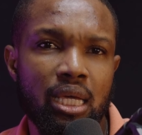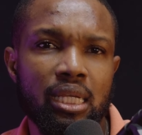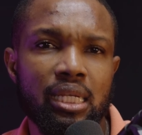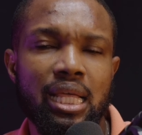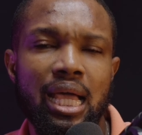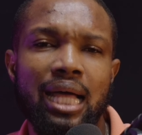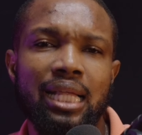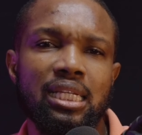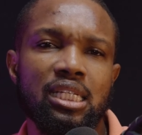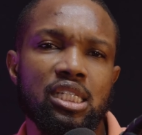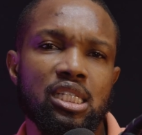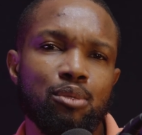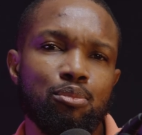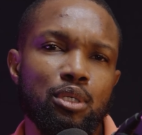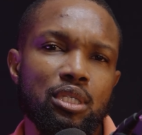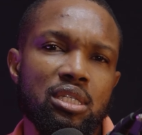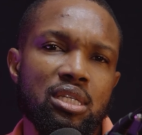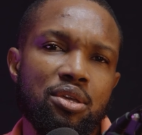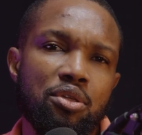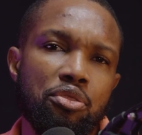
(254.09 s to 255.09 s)
They had the
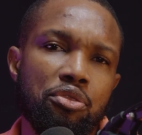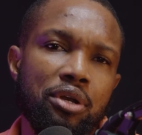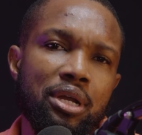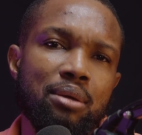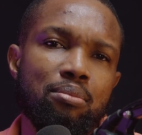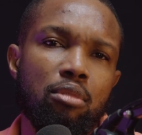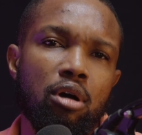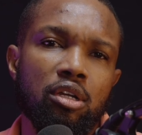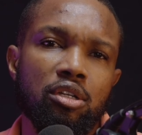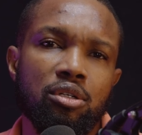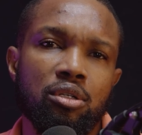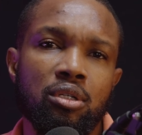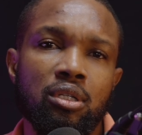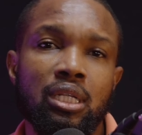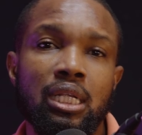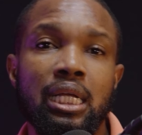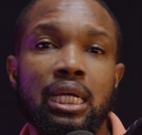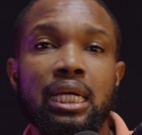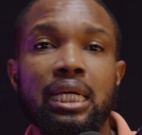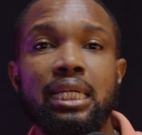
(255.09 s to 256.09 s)
GPT-3 model,
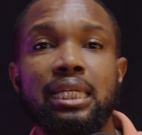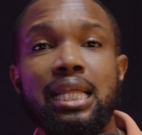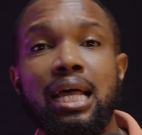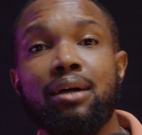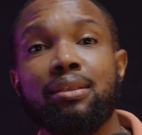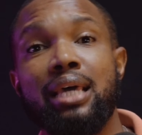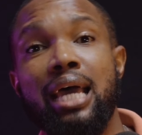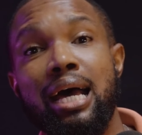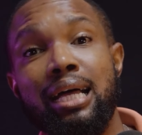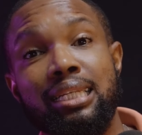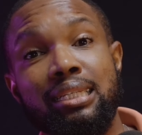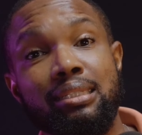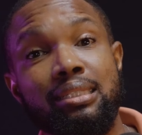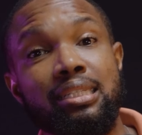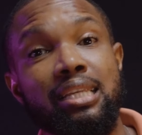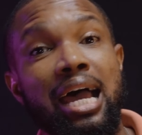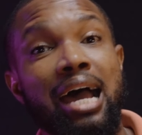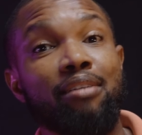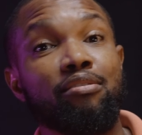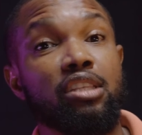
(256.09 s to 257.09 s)
now they
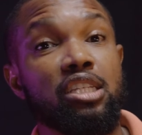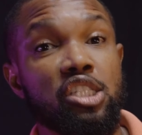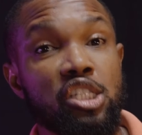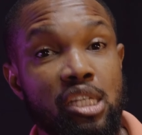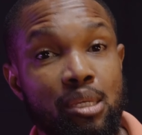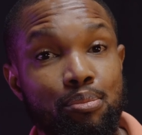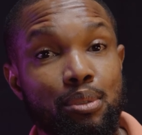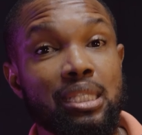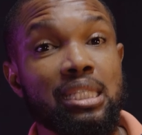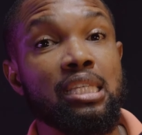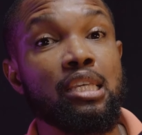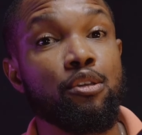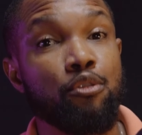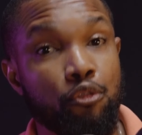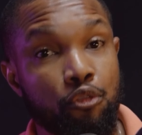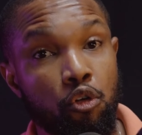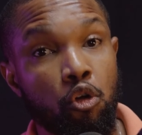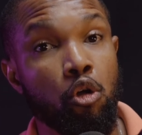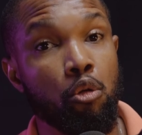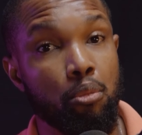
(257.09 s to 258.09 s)
have the
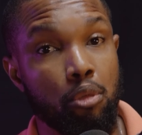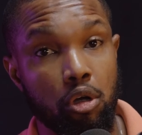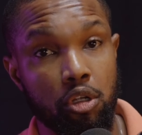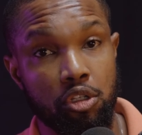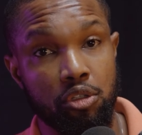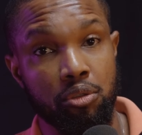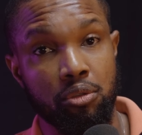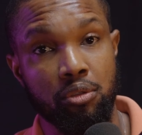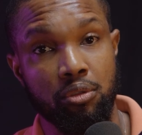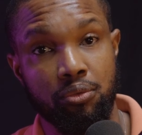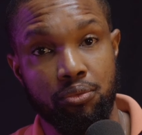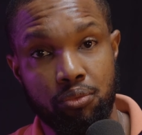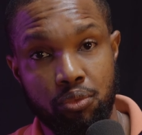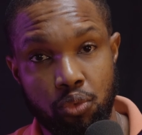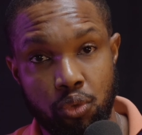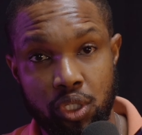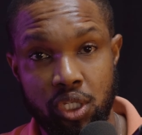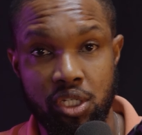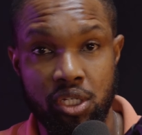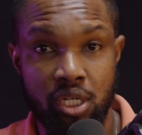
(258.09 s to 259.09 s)
GPT-4 model,
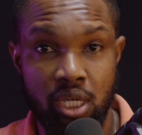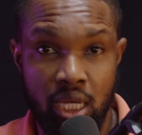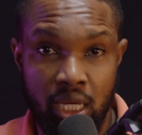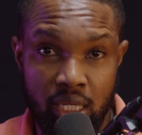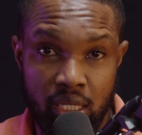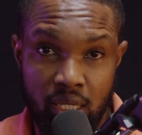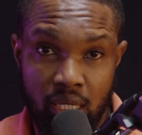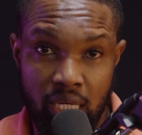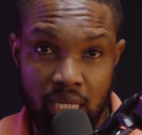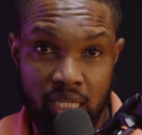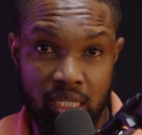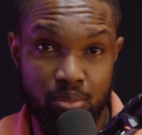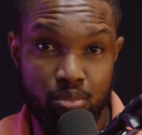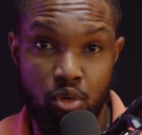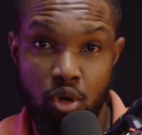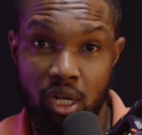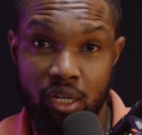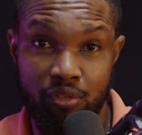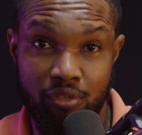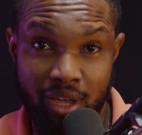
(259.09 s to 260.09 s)
which is
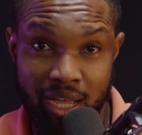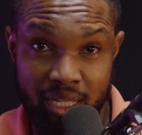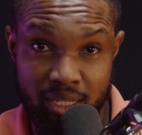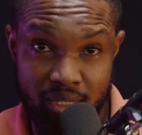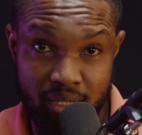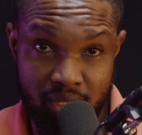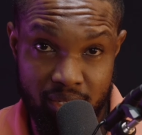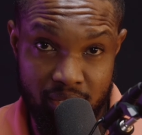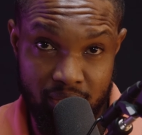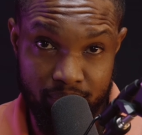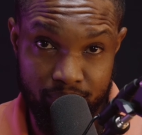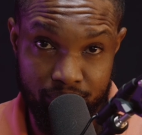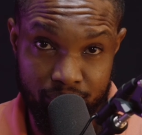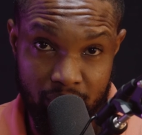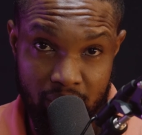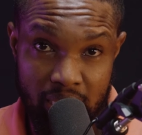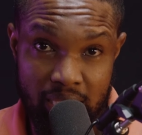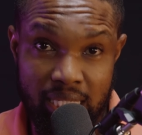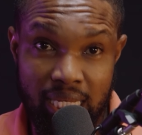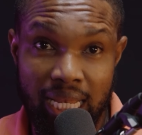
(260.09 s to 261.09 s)
more advanced.
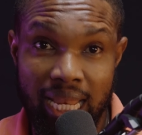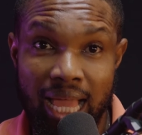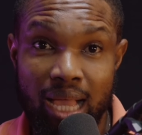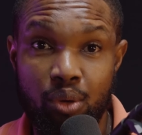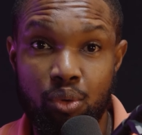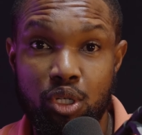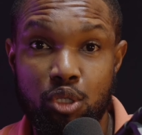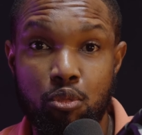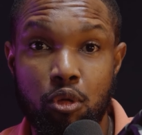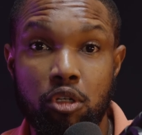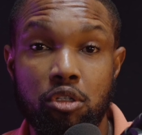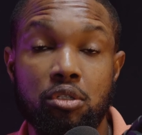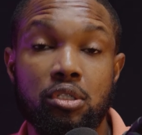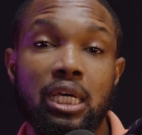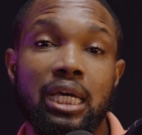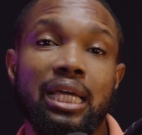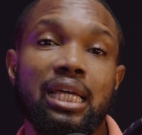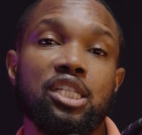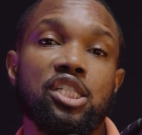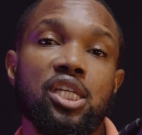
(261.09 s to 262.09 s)
It's a language model
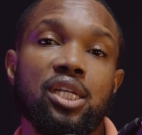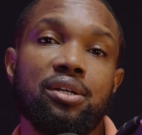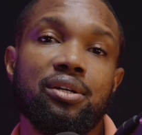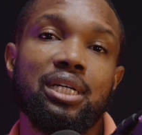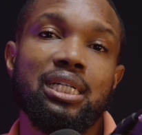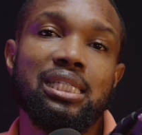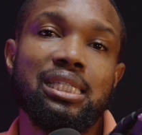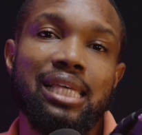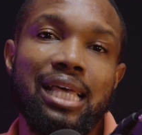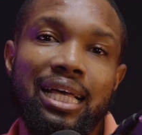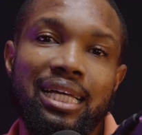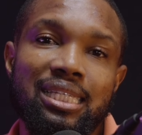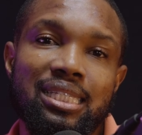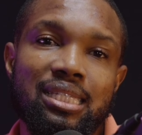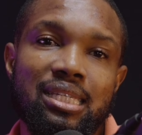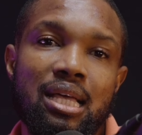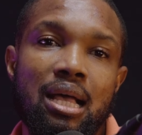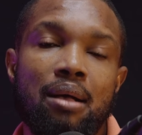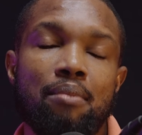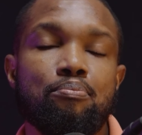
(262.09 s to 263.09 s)
that can generate
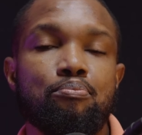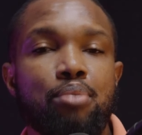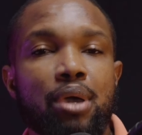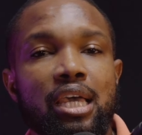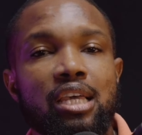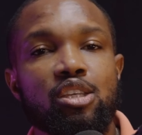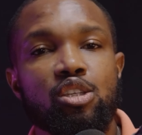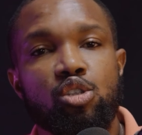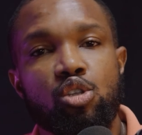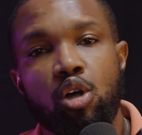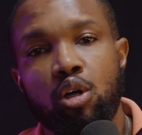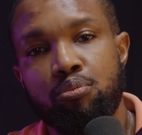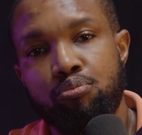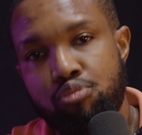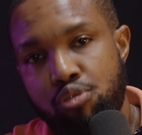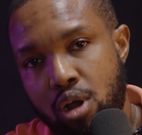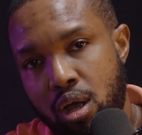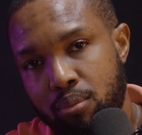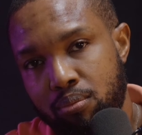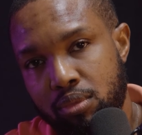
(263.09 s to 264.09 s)
text based on
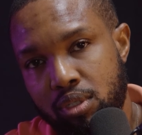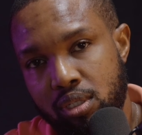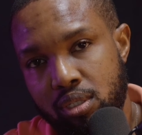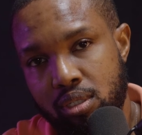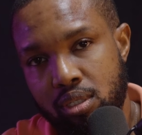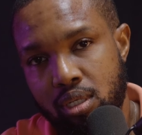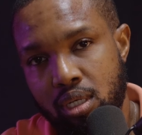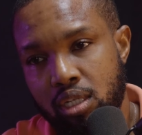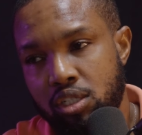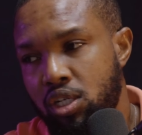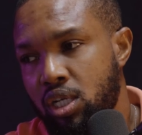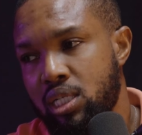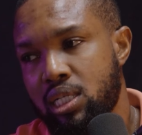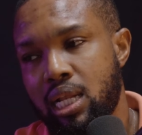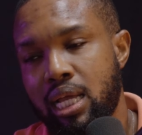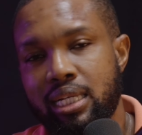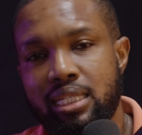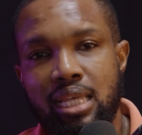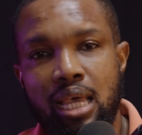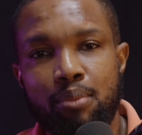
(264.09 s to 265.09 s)
prompts, just
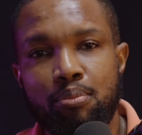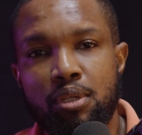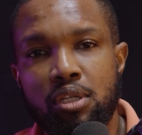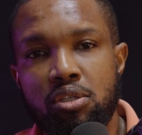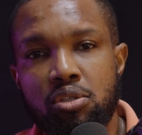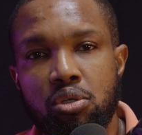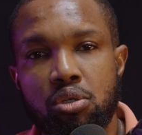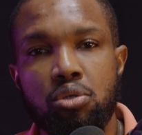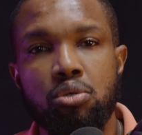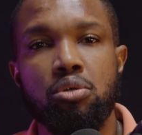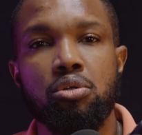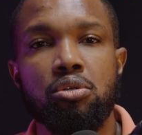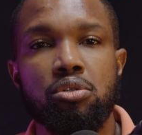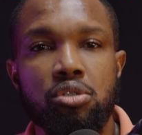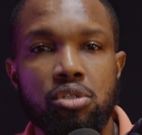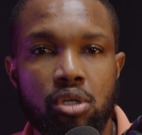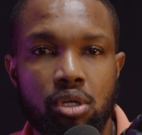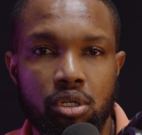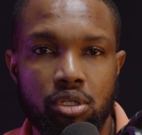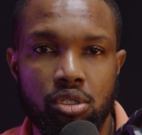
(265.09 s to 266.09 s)
like typing into Google
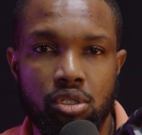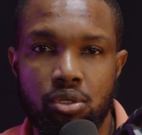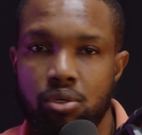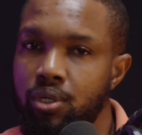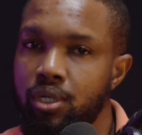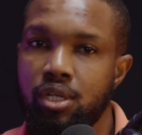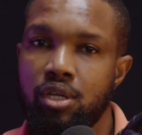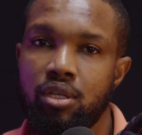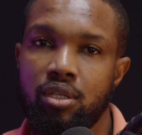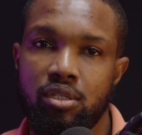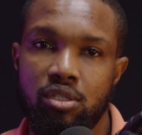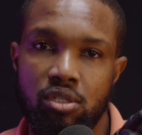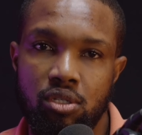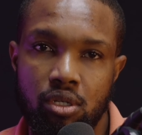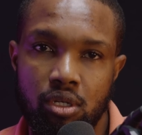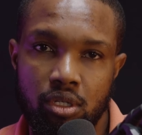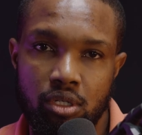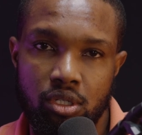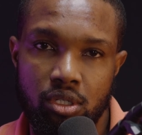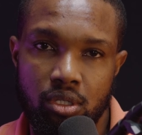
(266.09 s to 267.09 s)
search or any other
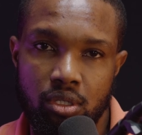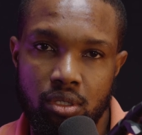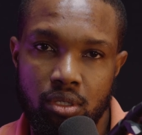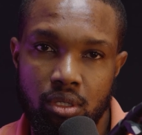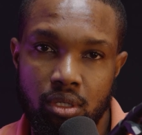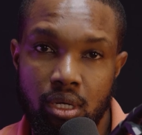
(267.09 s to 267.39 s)
search.